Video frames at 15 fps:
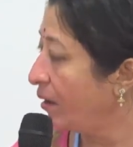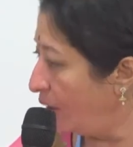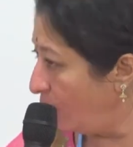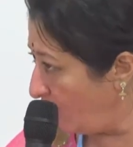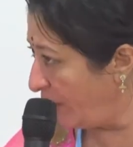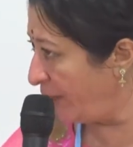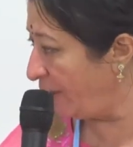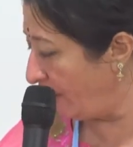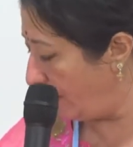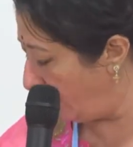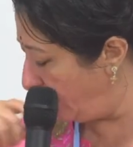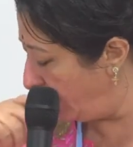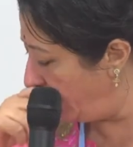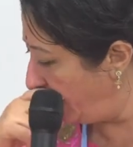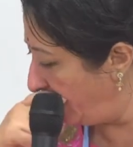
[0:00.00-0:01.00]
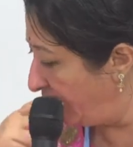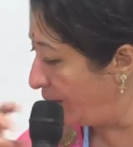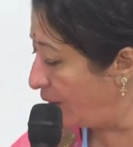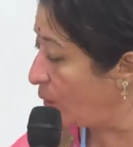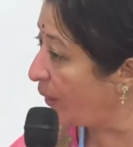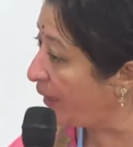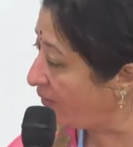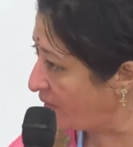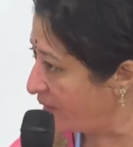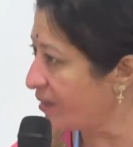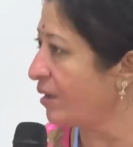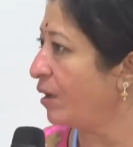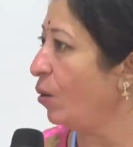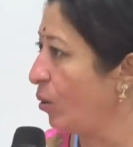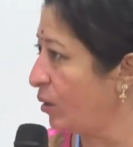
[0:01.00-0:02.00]
low
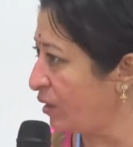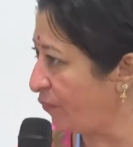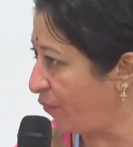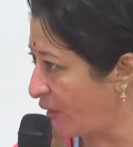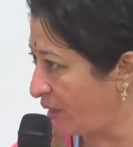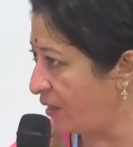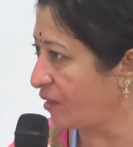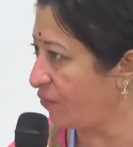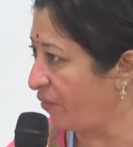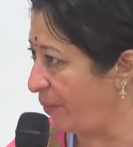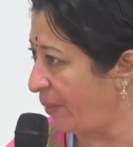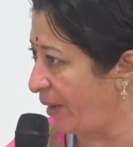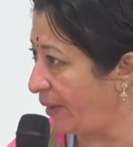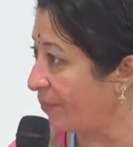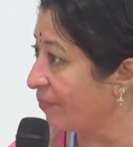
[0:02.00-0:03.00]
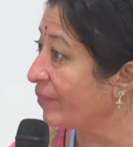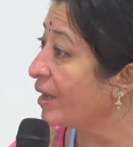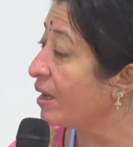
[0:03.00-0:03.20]
interest loans for these women.